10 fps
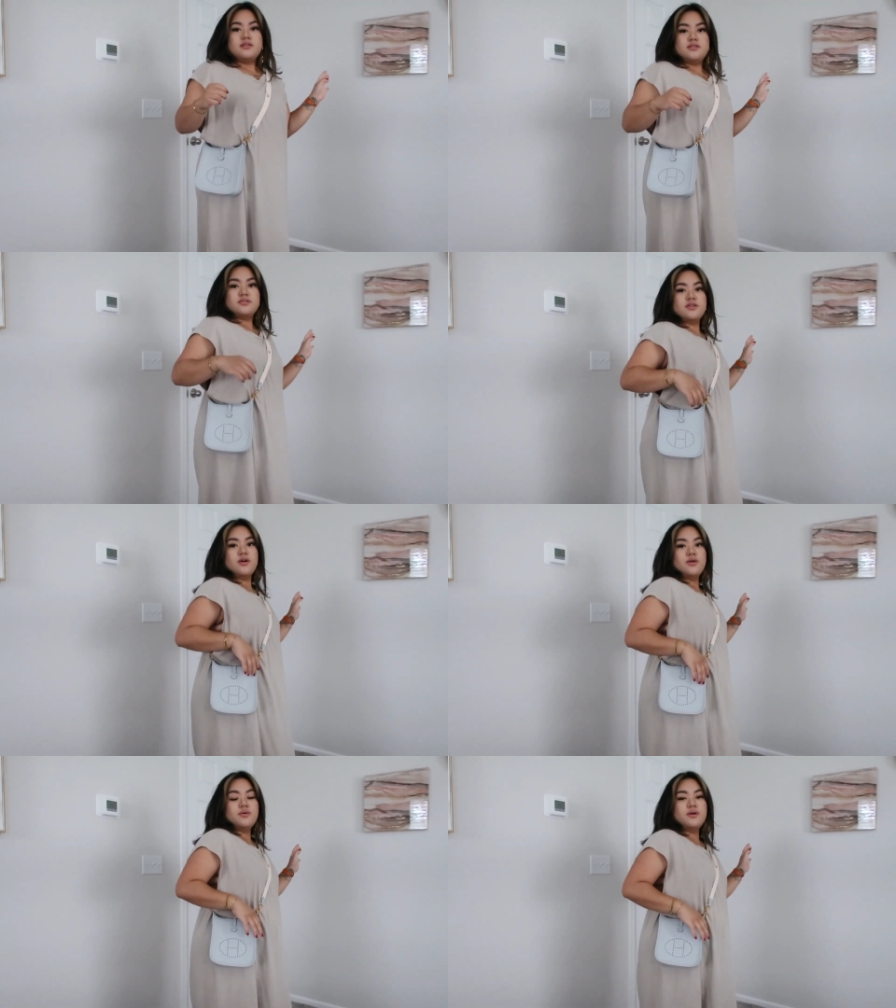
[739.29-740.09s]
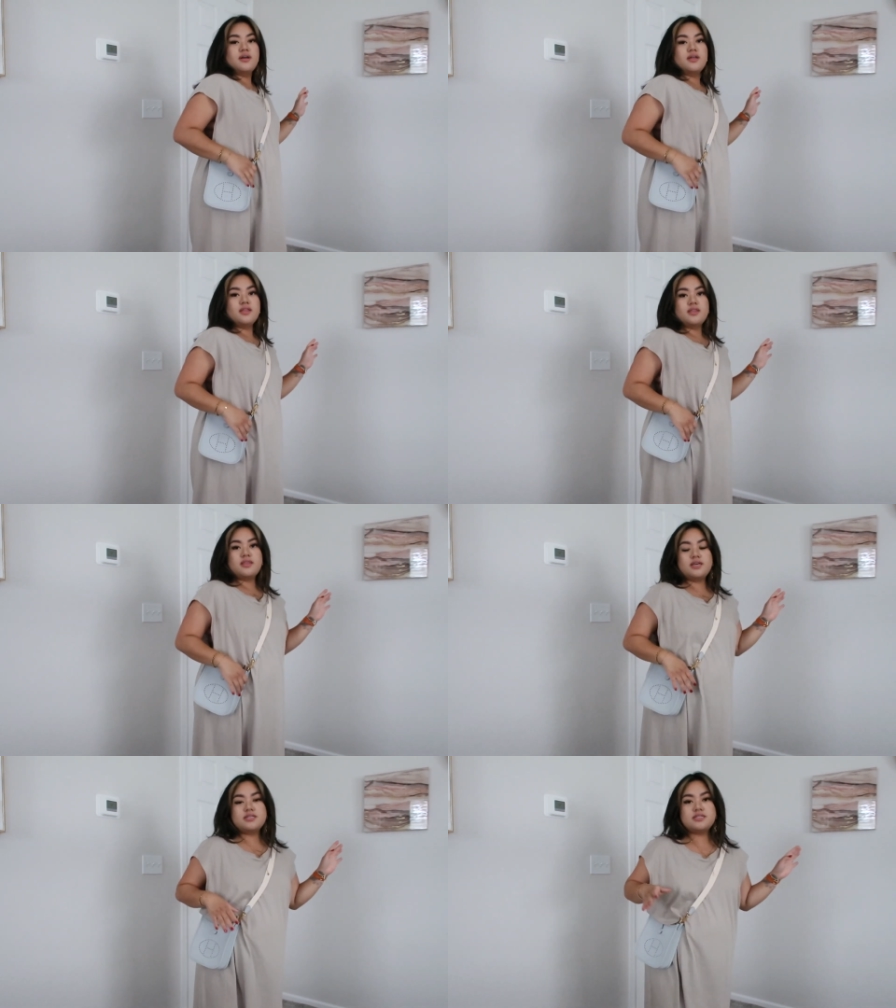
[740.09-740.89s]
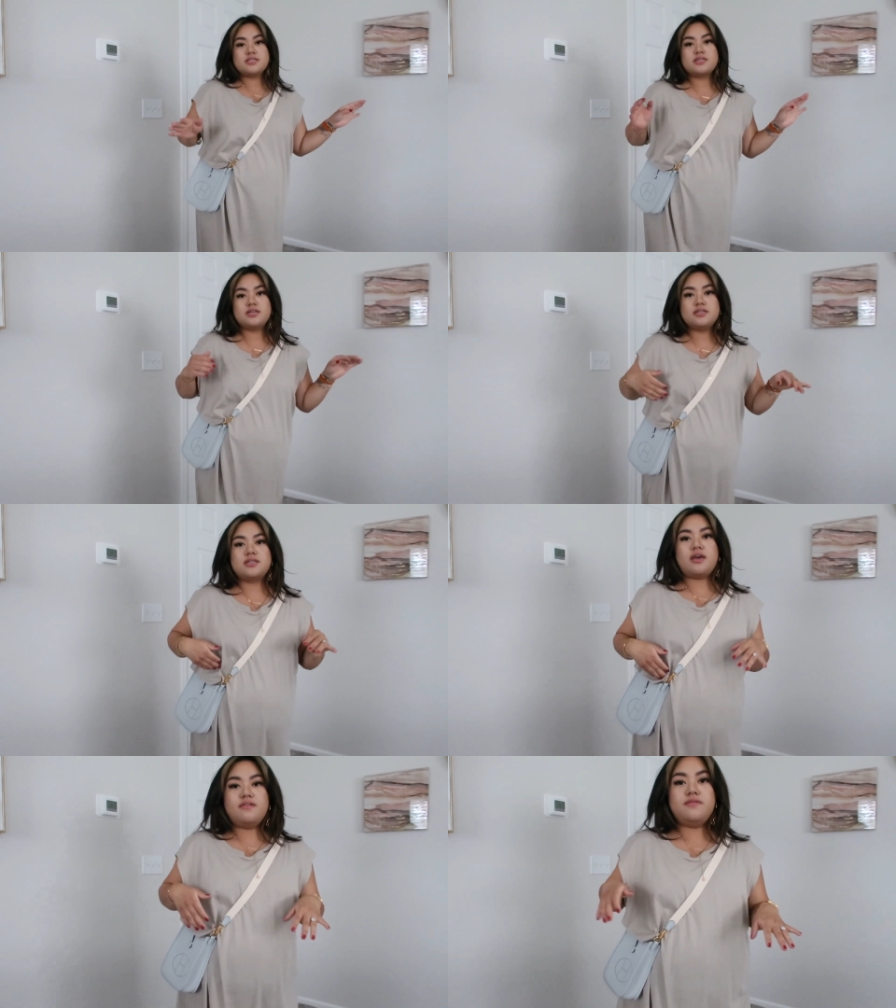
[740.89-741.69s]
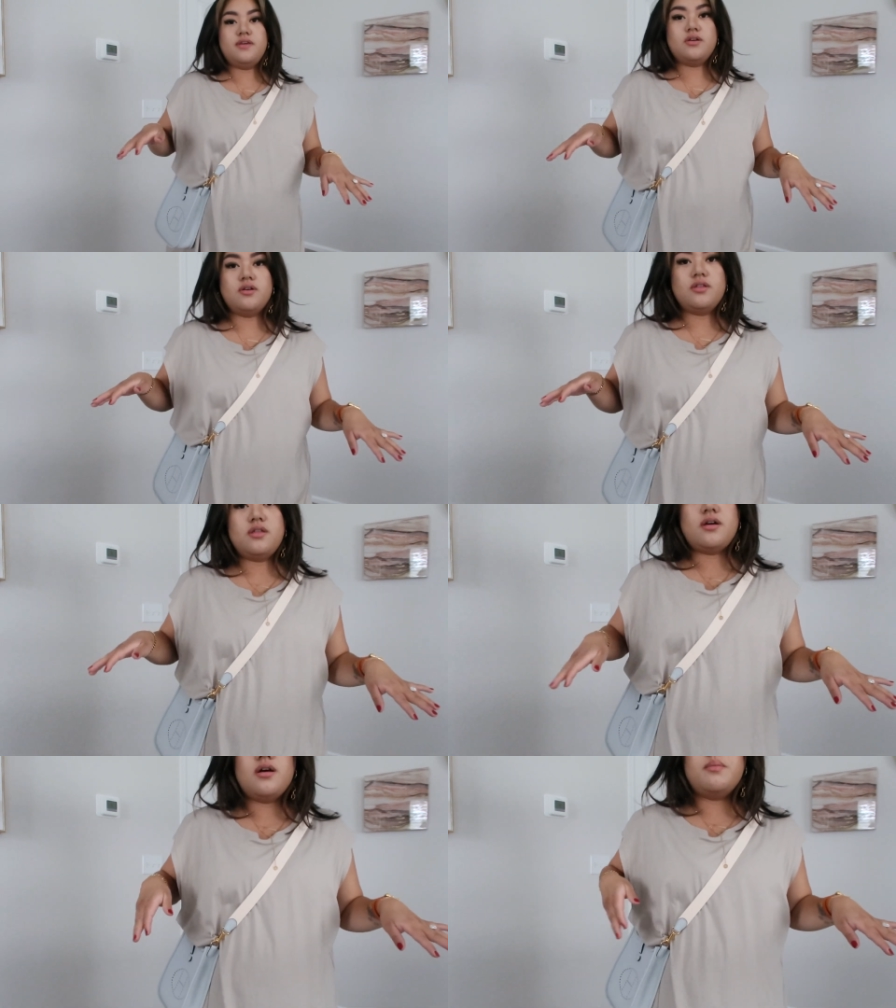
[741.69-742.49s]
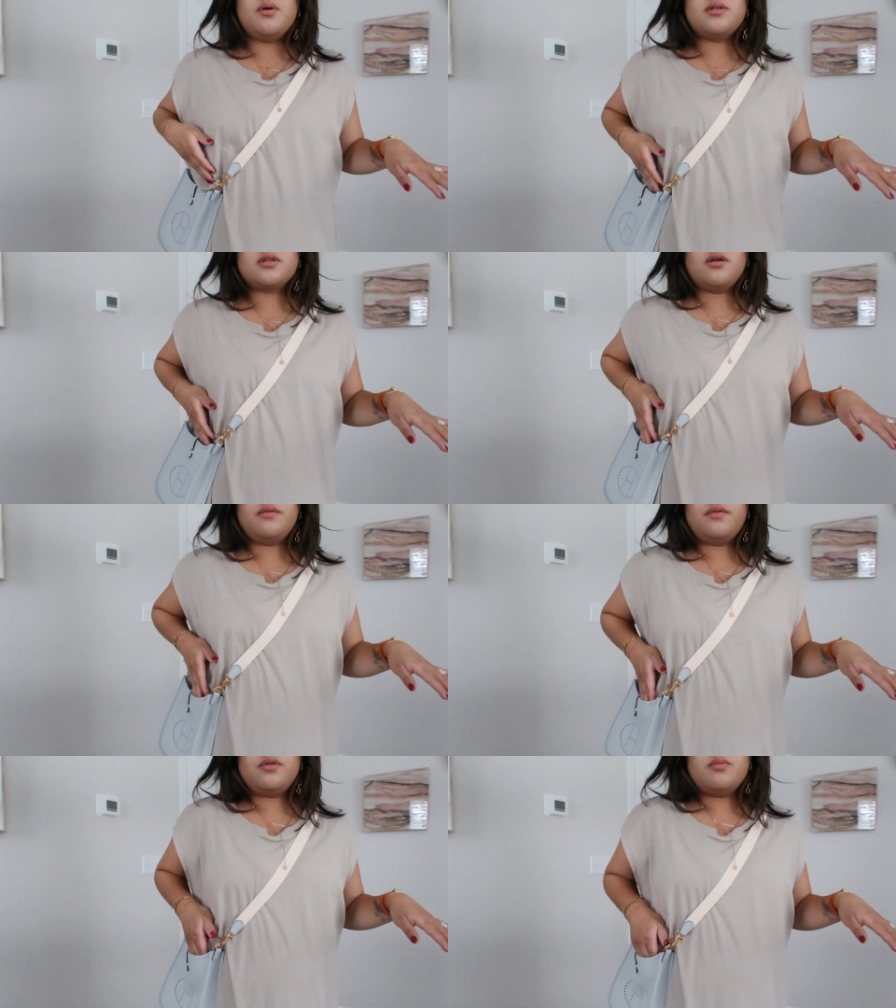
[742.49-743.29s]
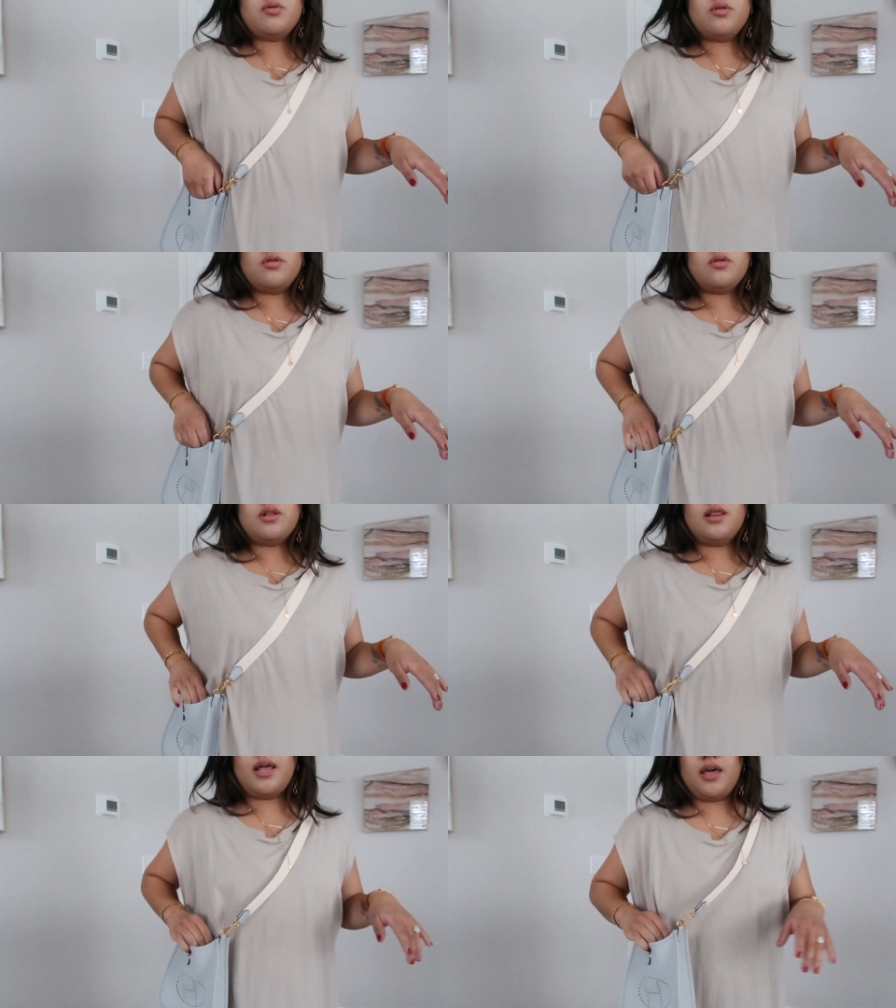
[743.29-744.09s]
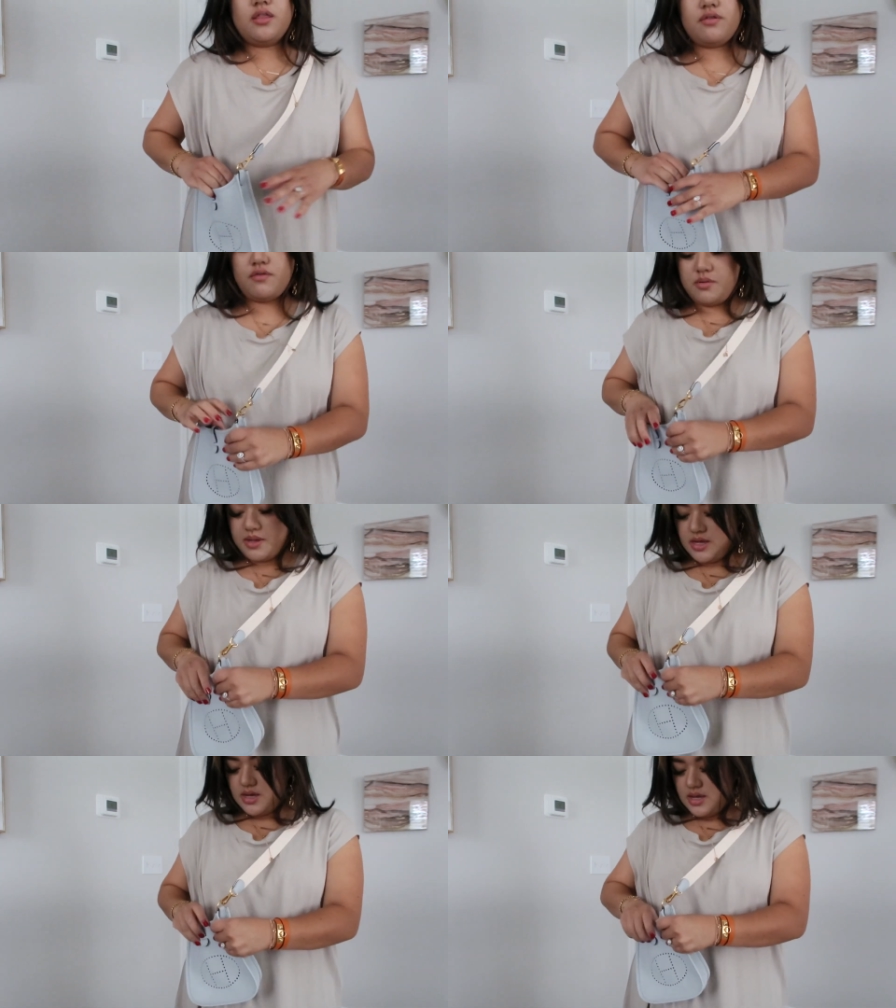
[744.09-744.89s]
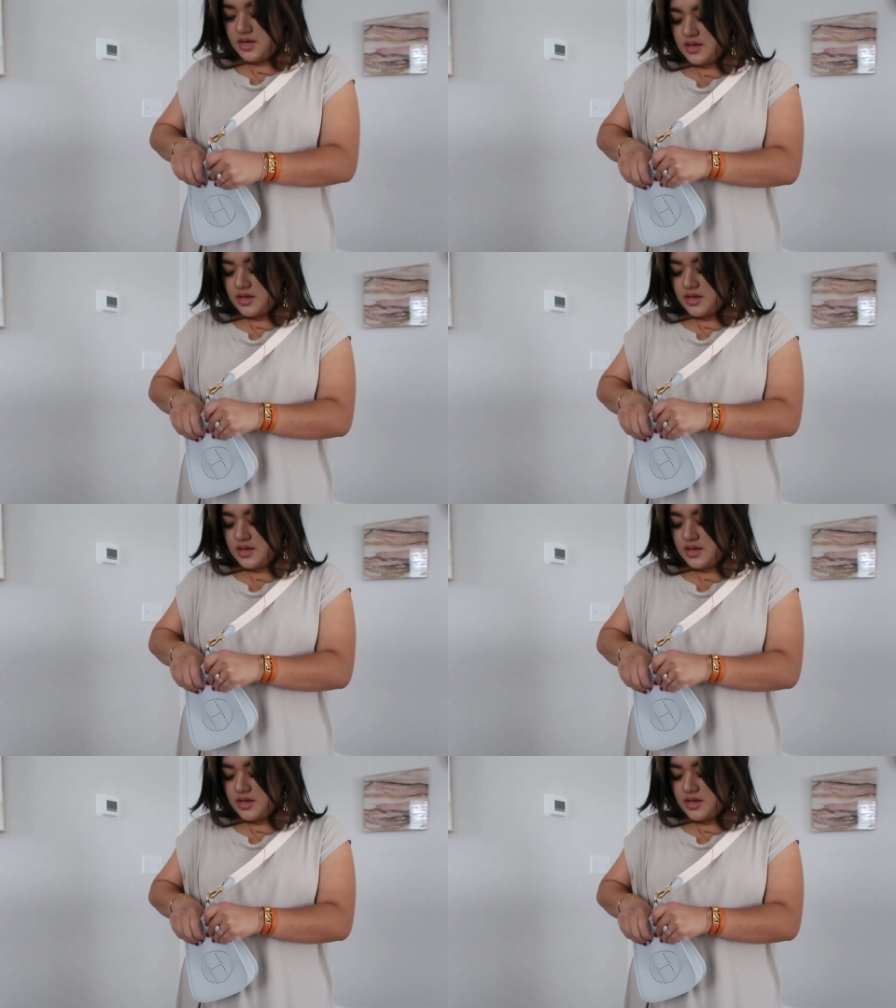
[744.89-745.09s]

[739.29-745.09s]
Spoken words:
So this is, I feel, the most comfortable length for me.